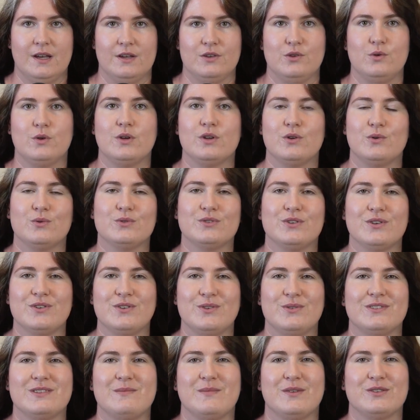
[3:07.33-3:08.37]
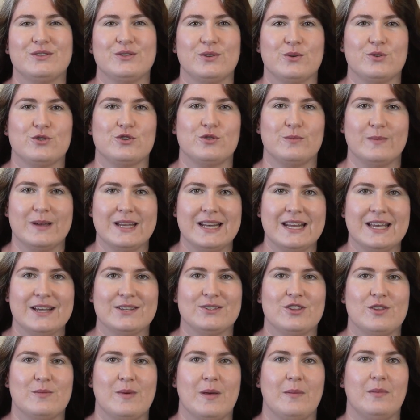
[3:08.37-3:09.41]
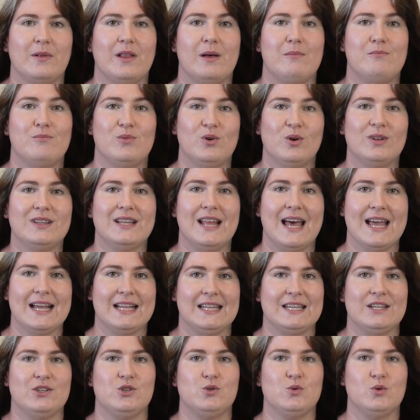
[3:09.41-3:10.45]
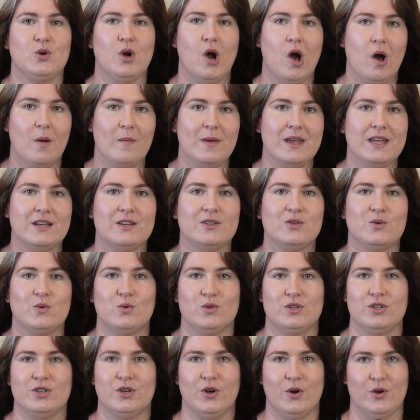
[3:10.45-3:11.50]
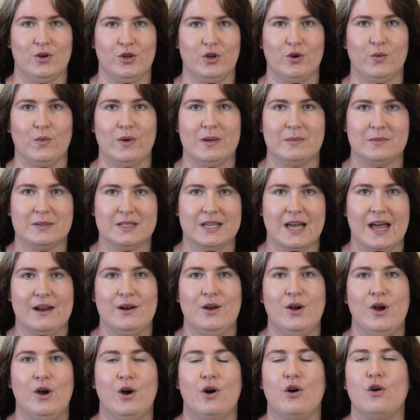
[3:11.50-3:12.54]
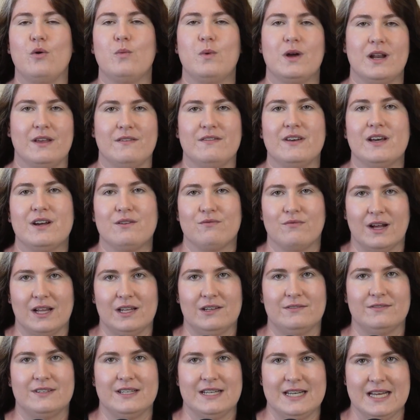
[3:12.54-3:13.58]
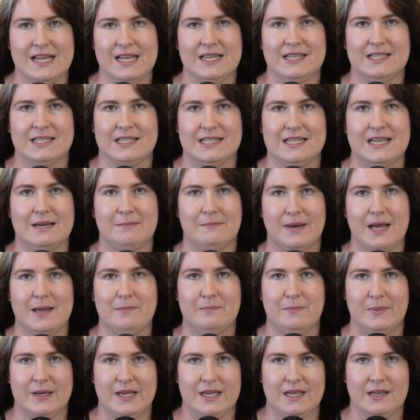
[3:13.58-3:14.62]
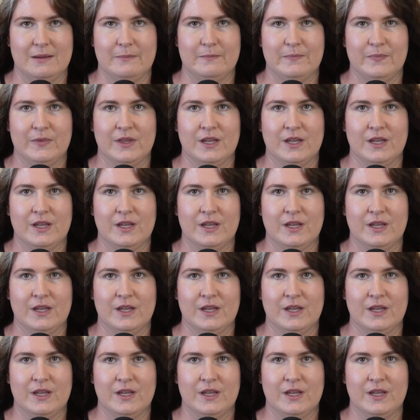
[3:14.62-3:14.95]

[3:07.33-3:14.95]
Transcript: You can also use them on social media so that people are more likely to comment or to go to your website or whatever a relevant next step might be.